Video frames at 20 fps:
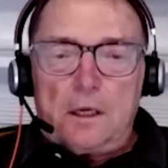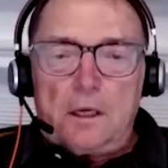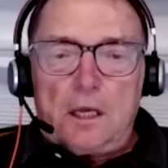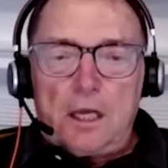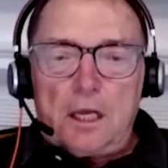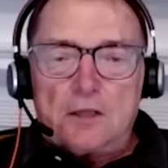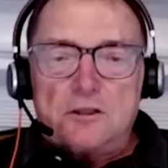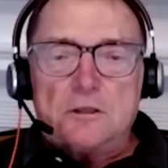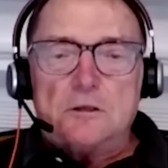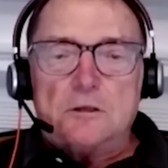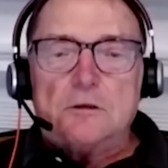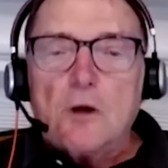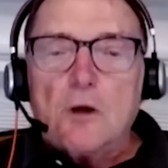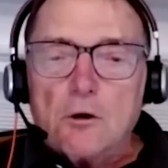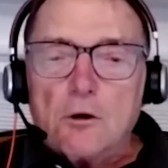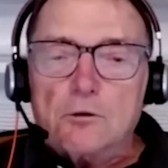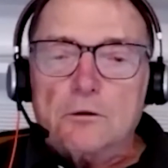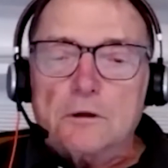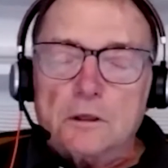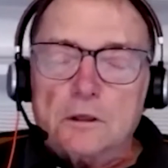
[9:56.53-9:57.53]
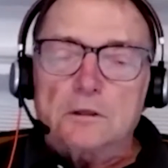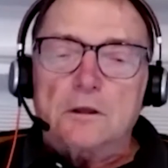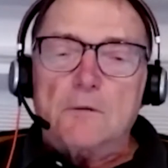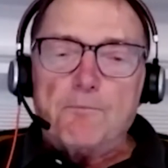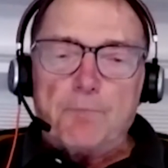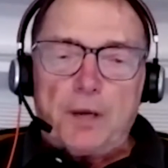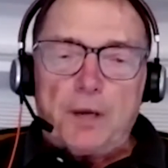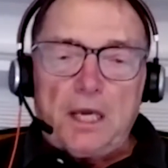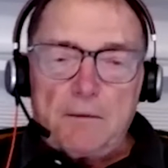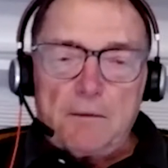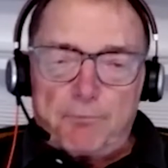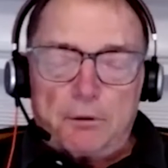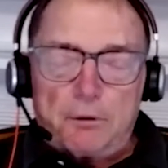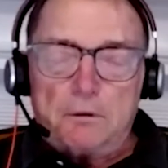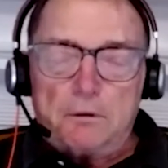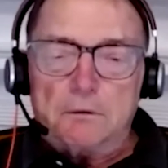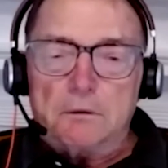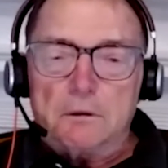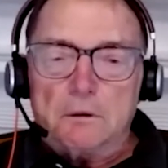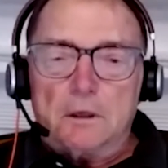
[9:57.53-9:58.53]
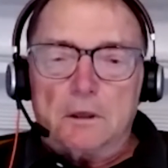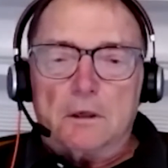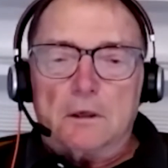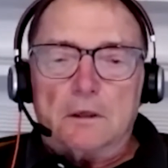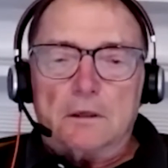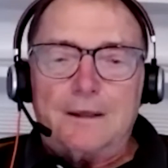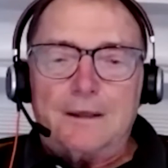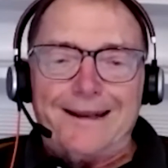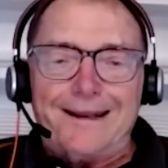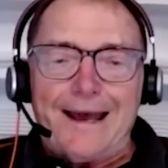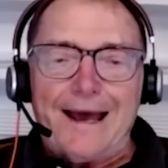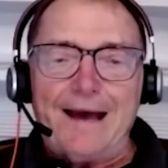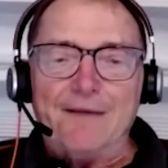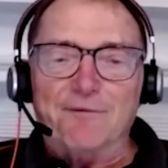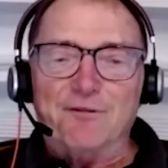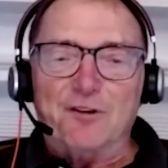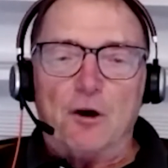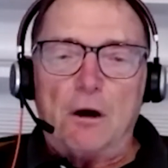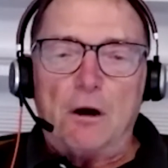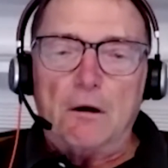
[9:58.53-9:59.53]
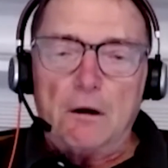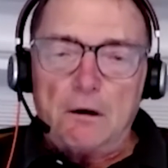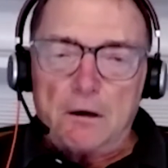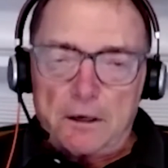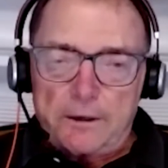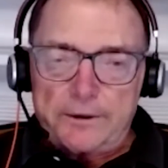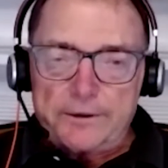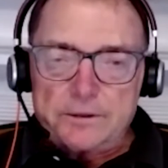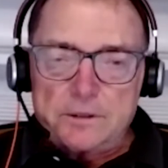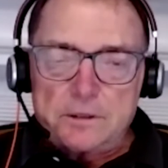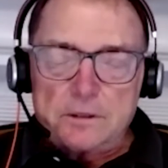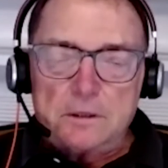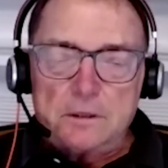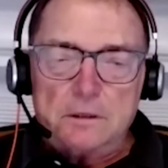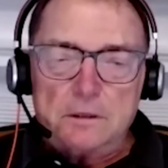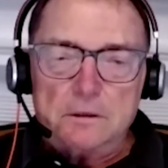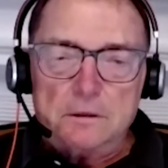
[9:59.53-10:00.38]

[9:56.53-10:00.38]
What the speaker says: It's loaded to people that have cars.